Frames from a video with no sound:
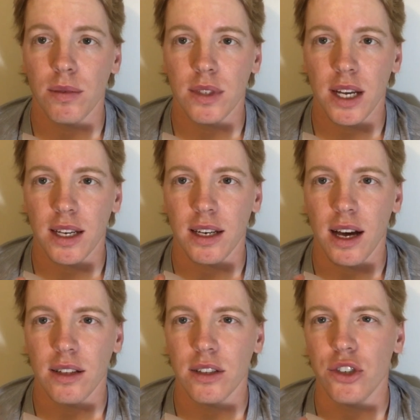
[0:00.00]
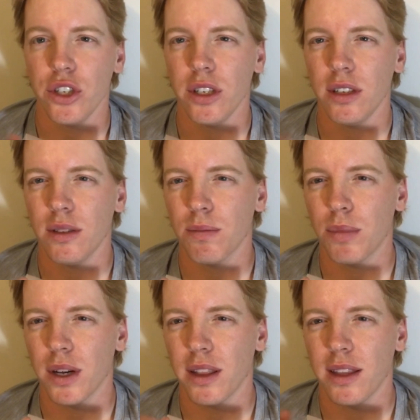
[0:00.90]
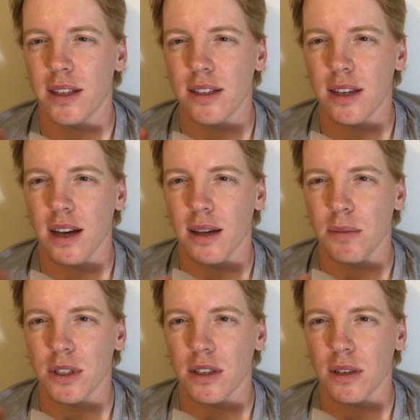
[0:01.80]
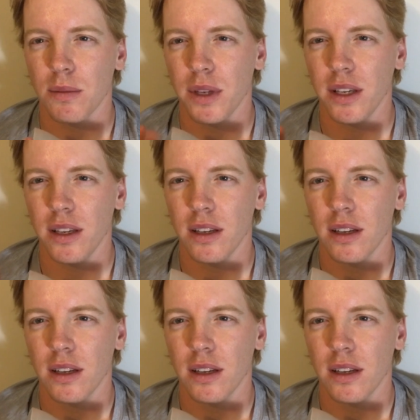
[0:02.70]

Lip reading: technology, but this time it's gonna be